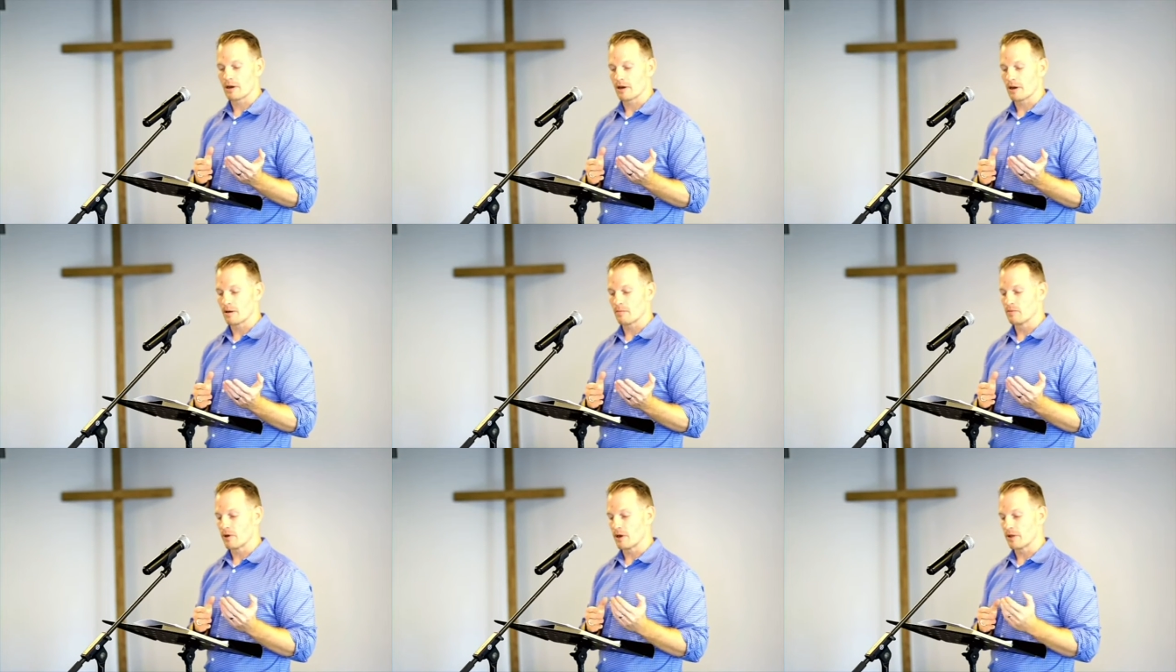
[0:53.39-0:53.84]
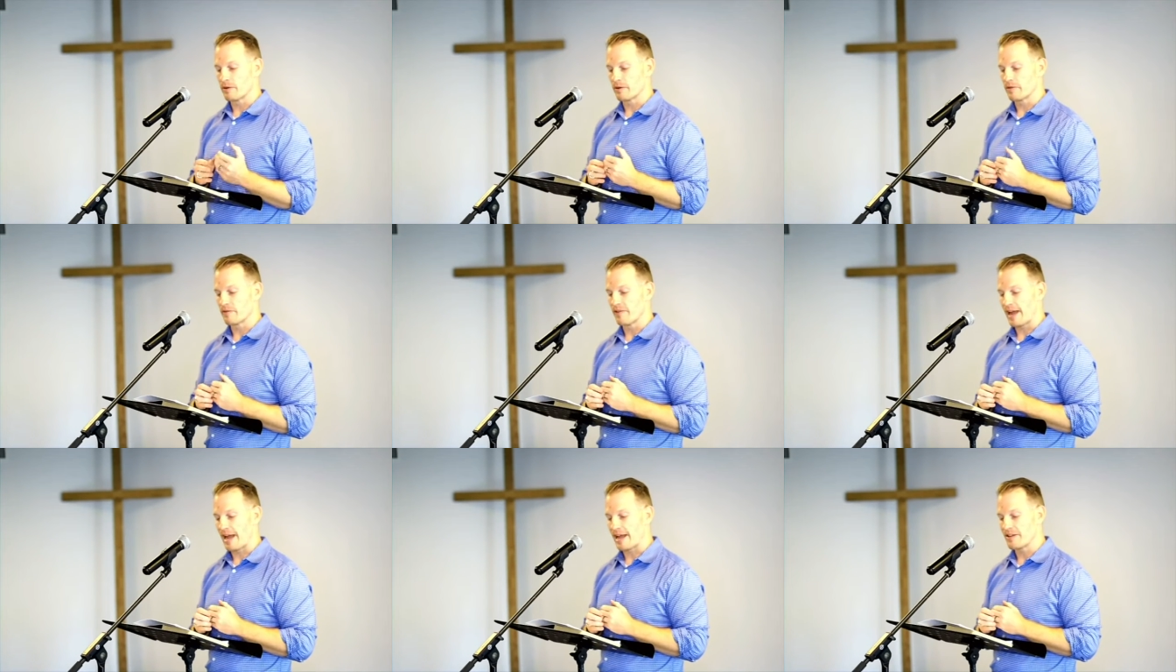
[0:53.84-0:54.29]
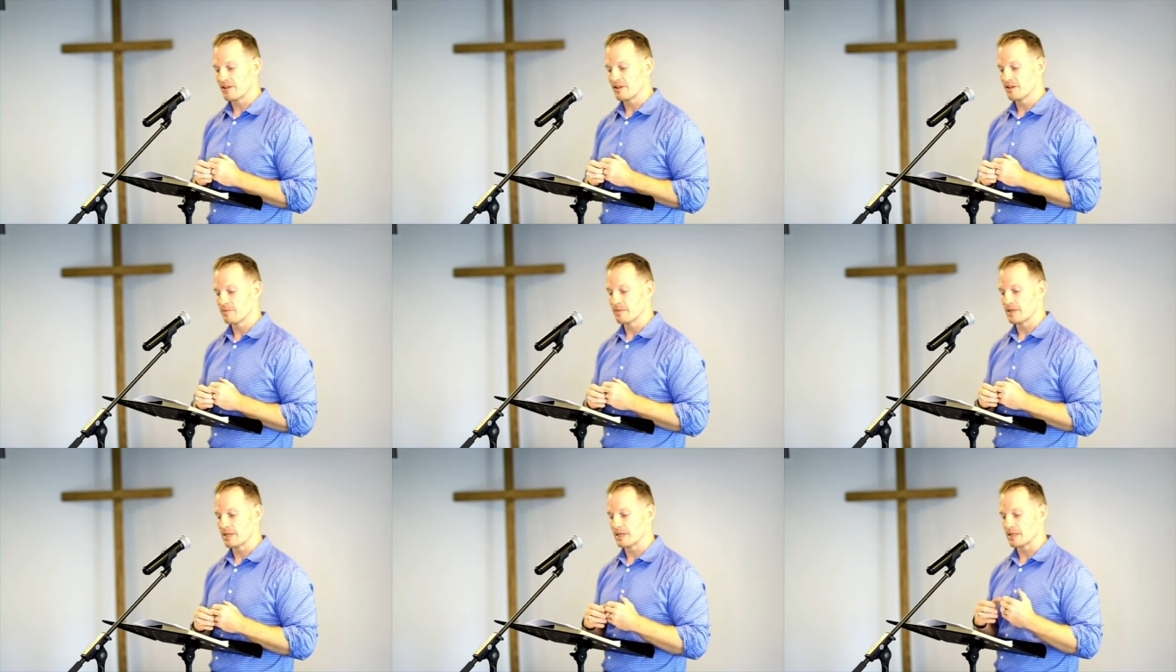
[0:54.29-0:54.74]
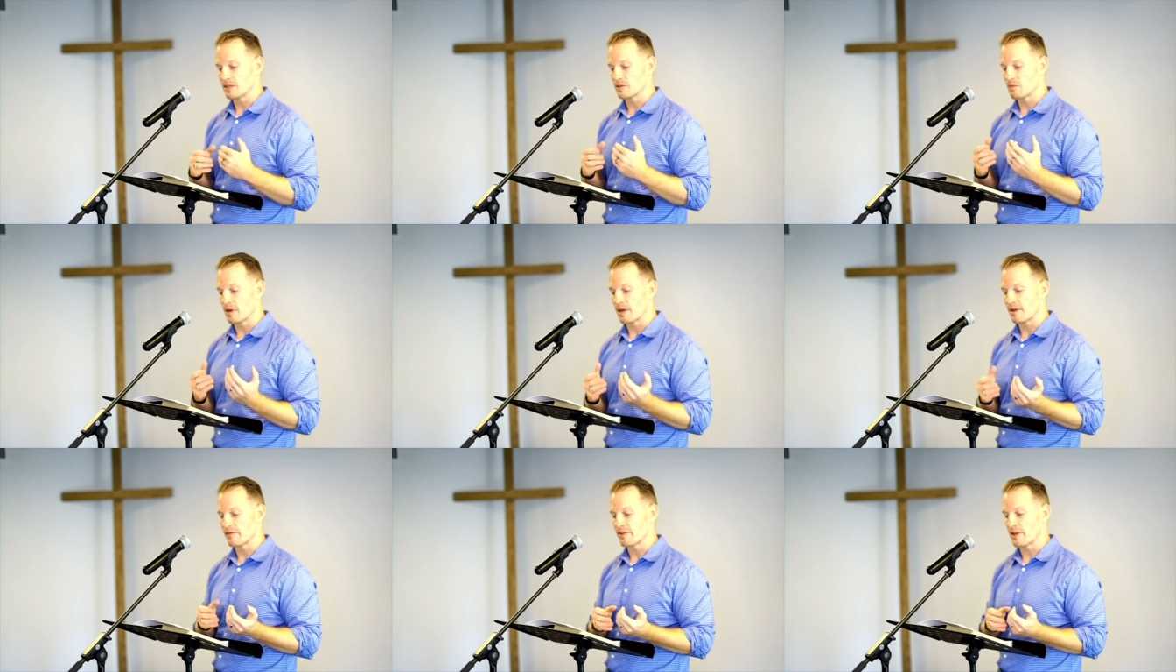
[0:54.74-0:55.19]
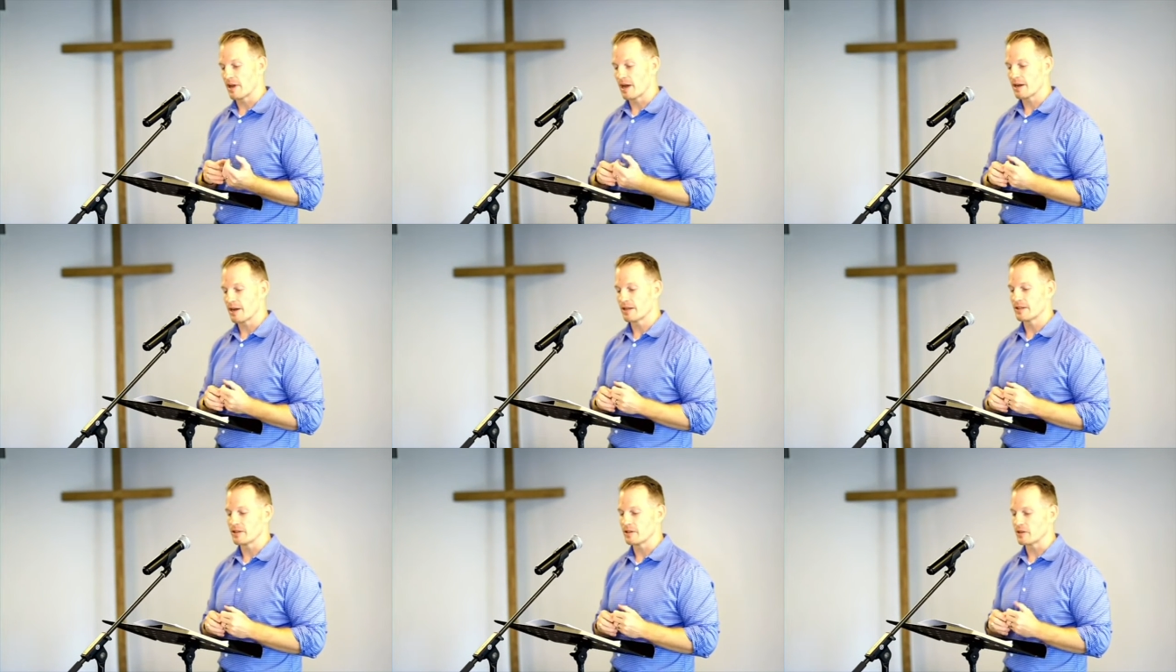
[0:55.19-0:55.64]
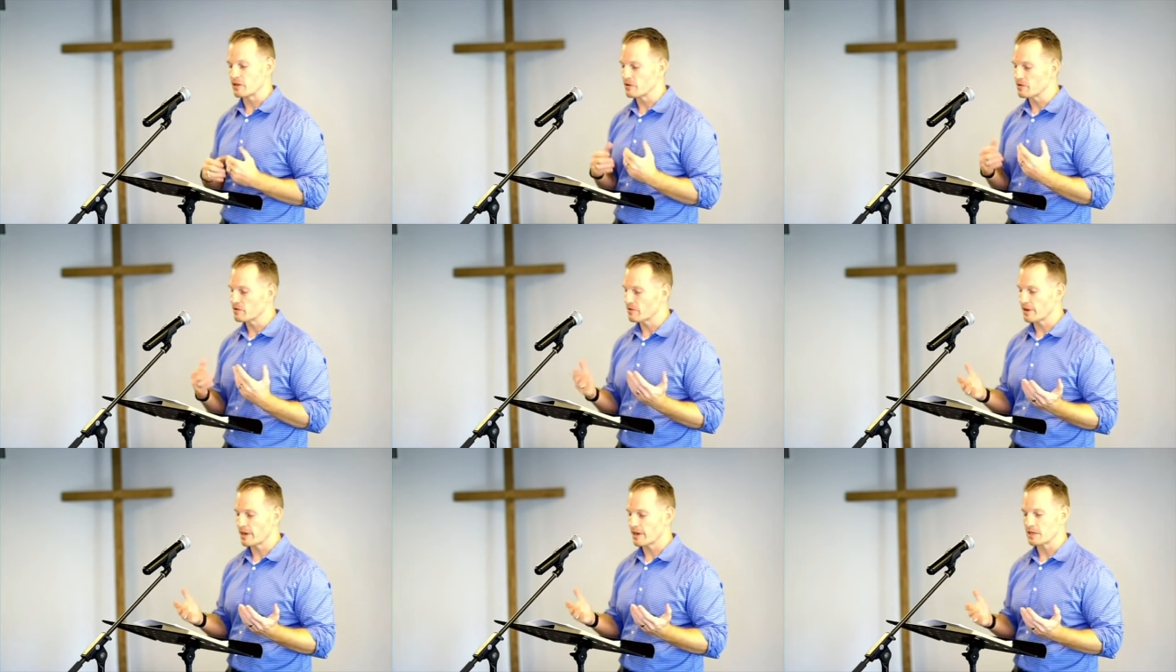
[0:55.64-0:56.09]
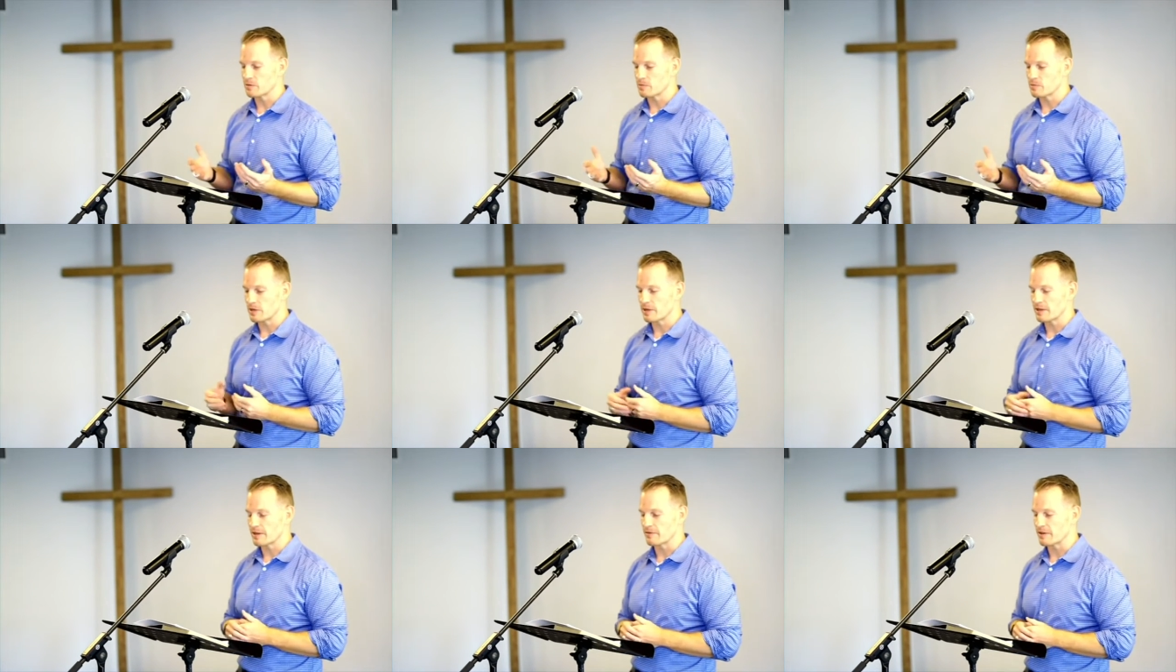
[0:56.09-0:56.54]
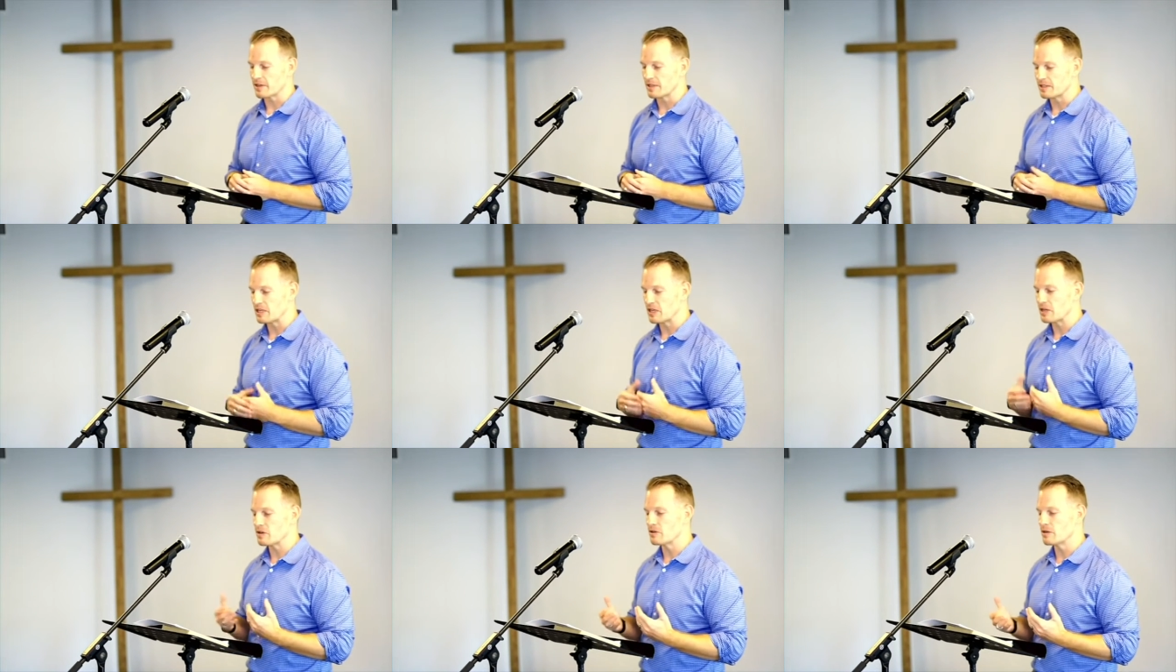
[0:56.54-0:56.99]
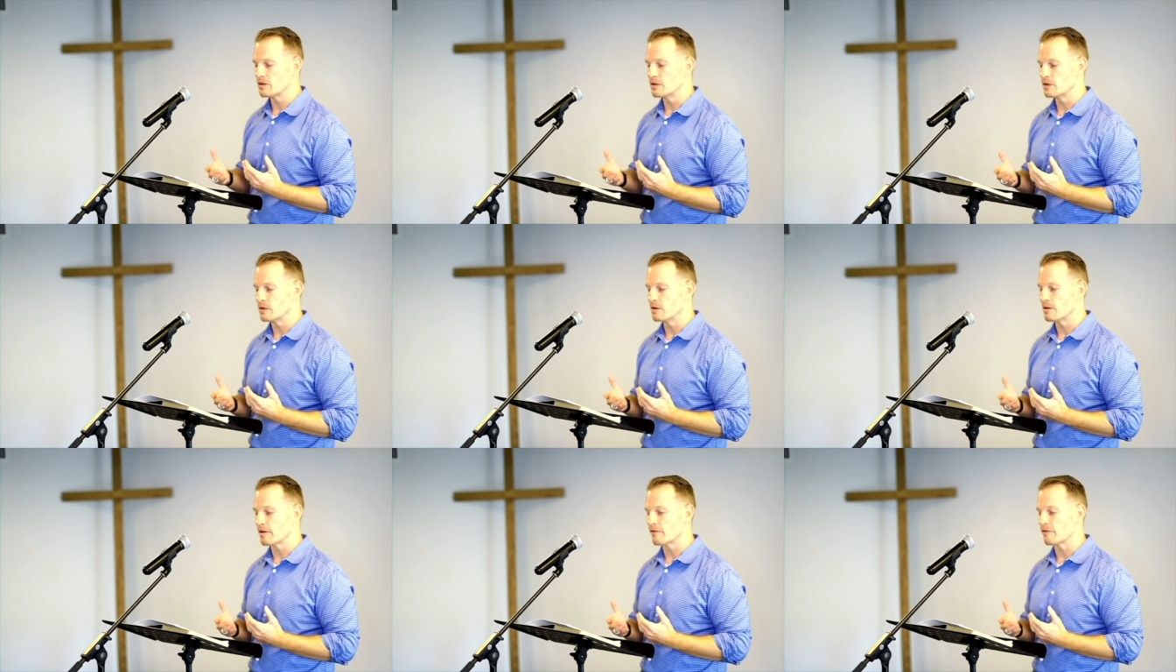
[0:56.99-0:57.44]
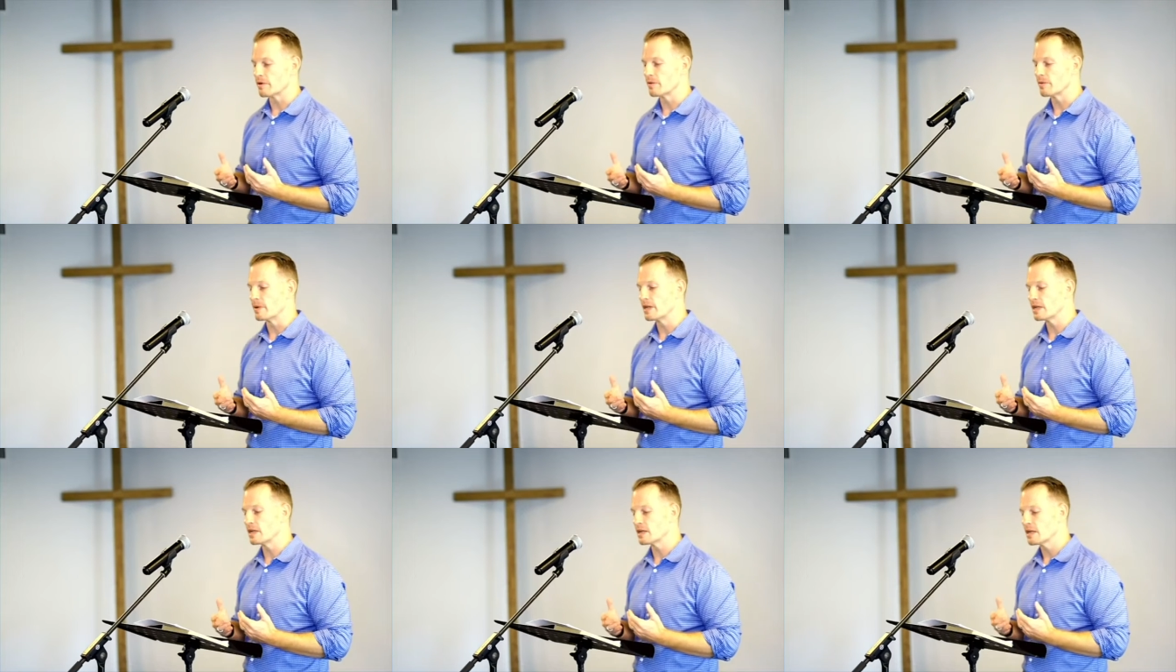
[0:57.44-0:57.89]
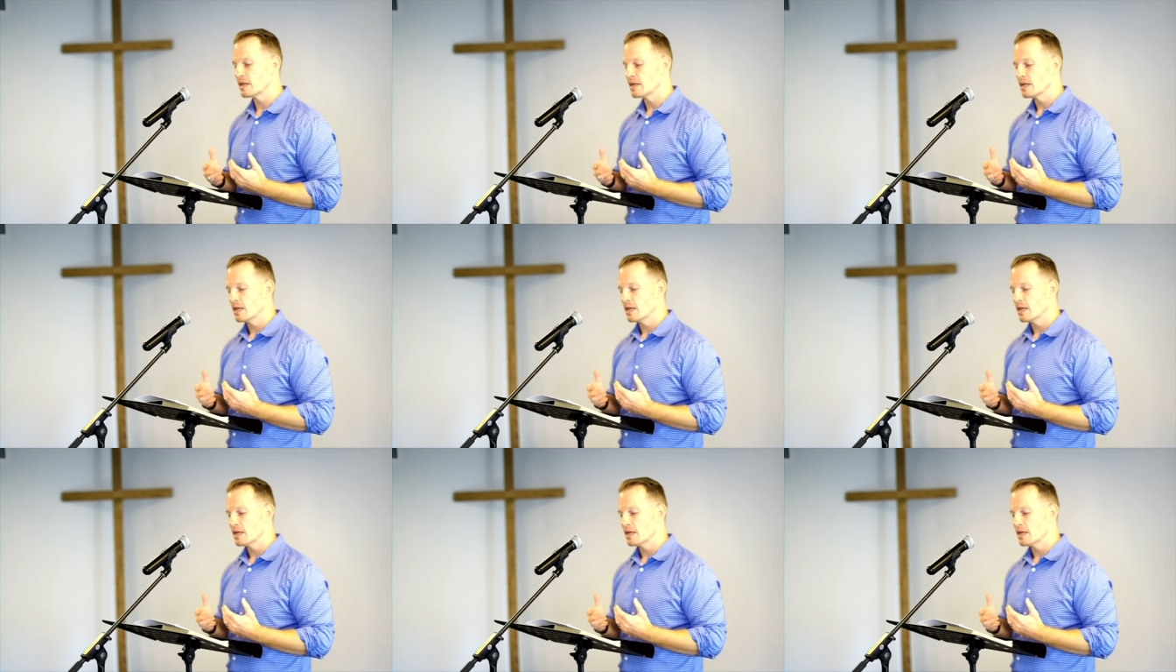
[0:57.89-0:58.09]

our brother Vadim and his wife Yana in the Ukraine, as we have continued to do every week.